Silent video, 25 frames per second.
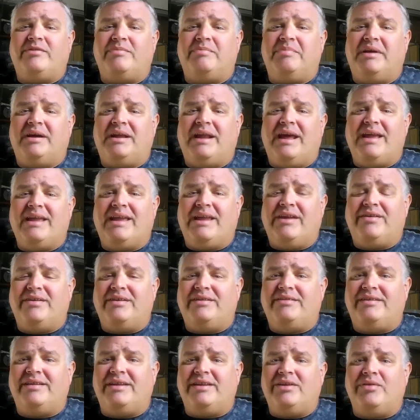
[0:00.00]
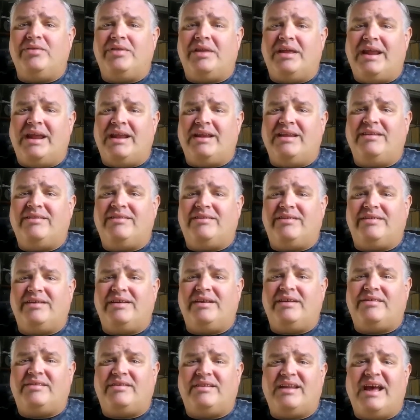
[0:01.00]
but I guarantee you that any
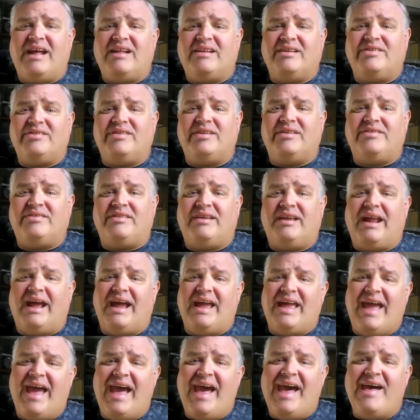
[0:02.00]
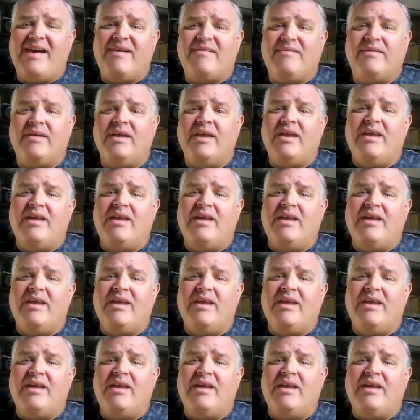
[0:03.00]
serious analysis that I have